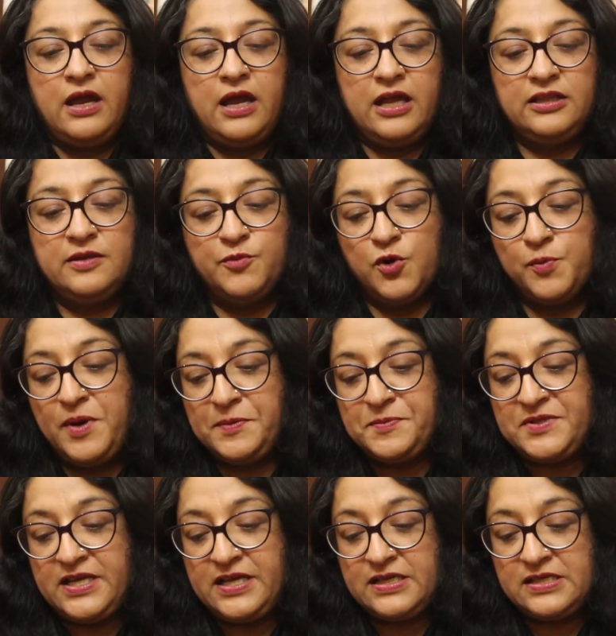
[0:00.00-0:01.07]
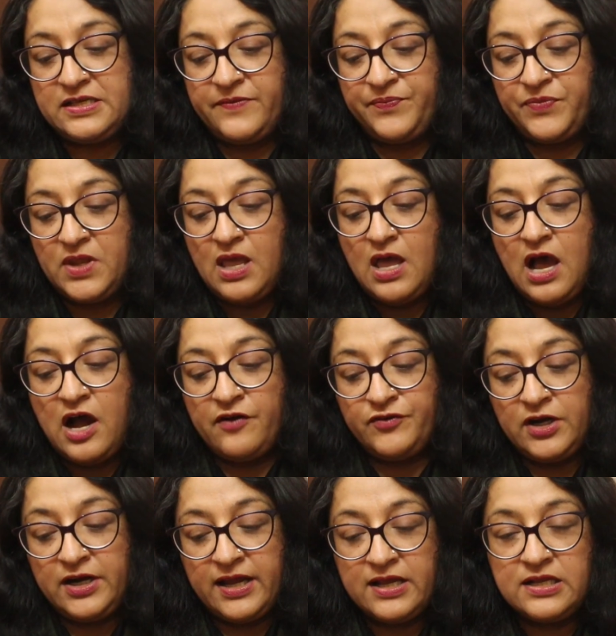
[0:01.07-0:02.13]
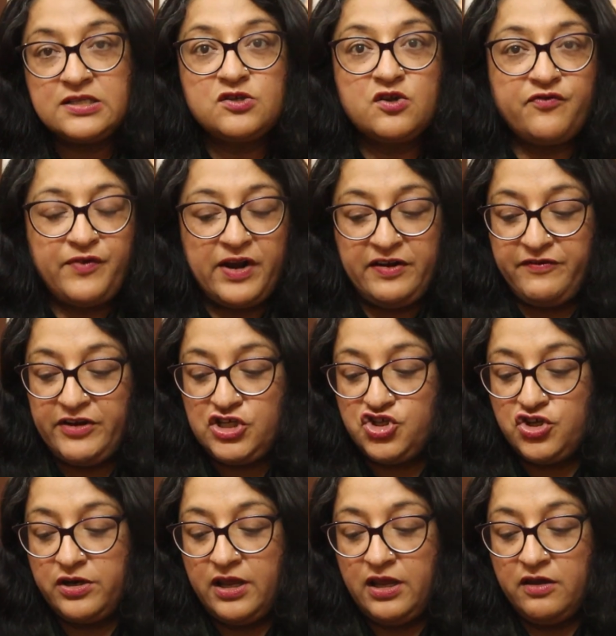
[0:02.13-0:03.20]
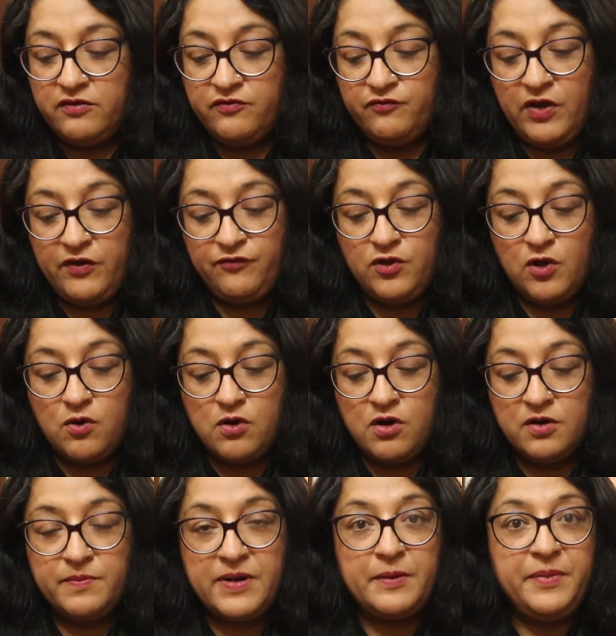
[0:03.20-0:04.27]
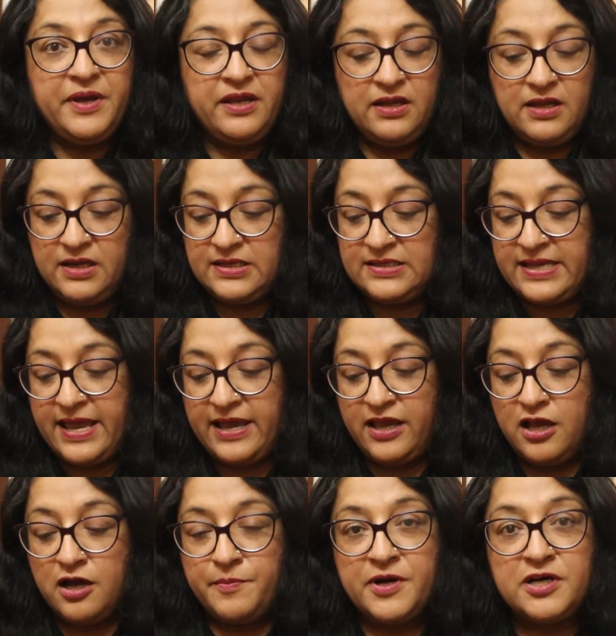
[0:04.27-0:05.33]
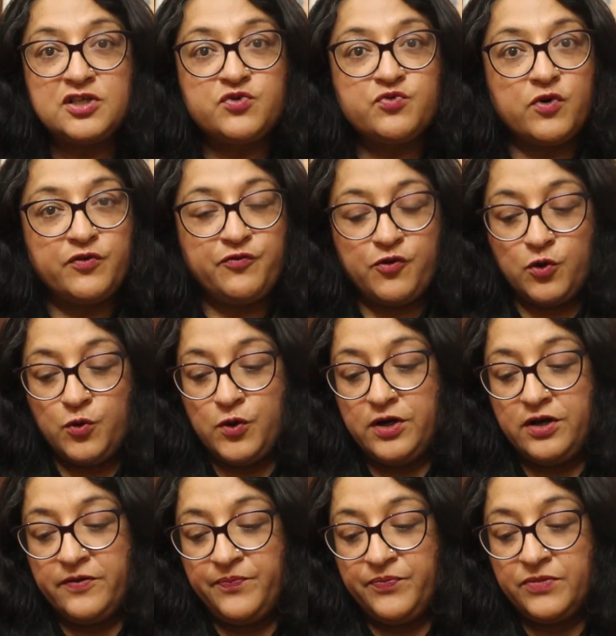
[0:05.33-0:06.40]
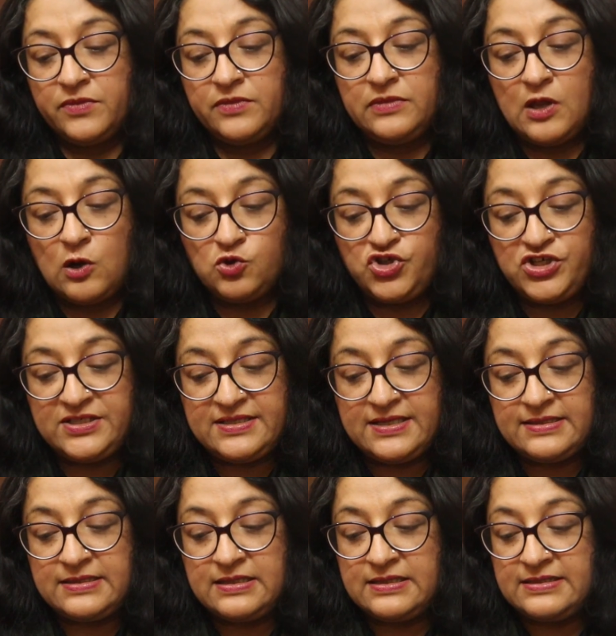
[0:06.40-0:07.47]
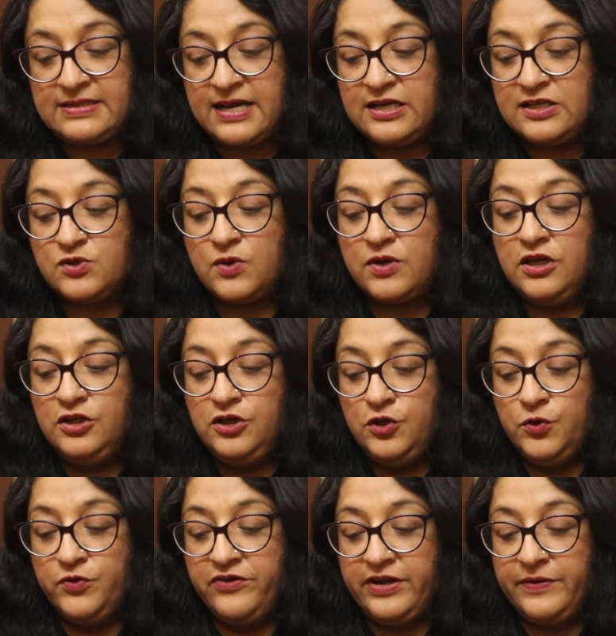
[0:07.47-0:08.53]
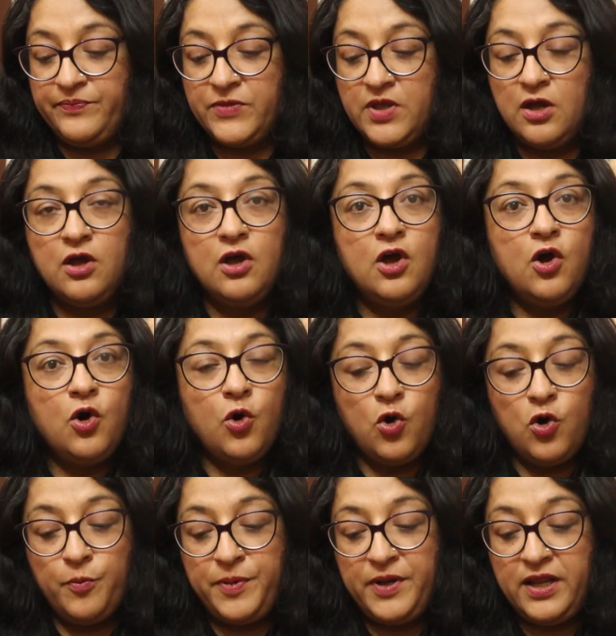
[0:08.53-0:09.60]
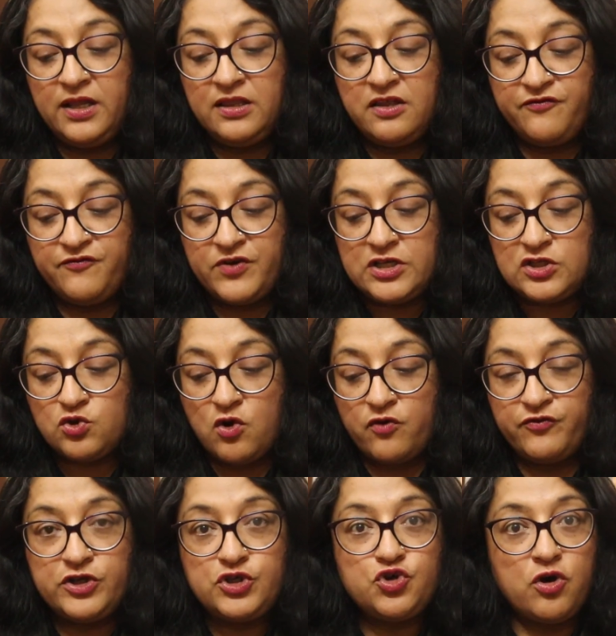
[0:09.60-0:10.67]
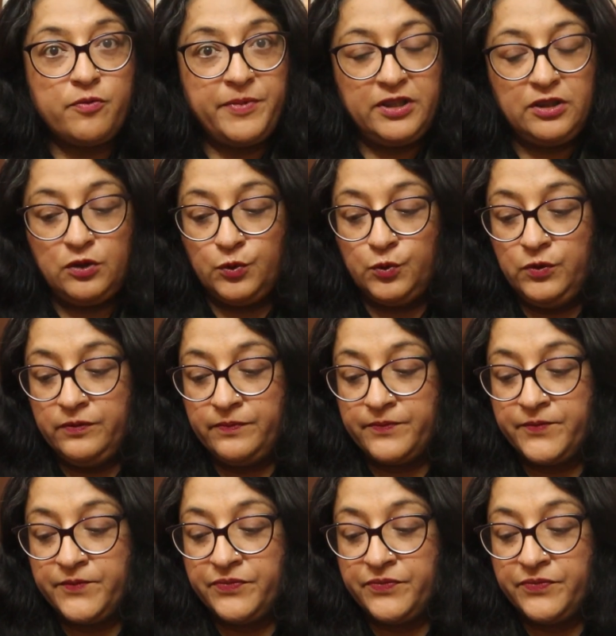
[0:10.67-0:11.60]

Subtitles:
And the book blurb says, after decades of adventuring, Viv the Orc Barbarian is hanging up her sword for good. Now she sets her sights on a new dream, opening the first coffee shop in Thun.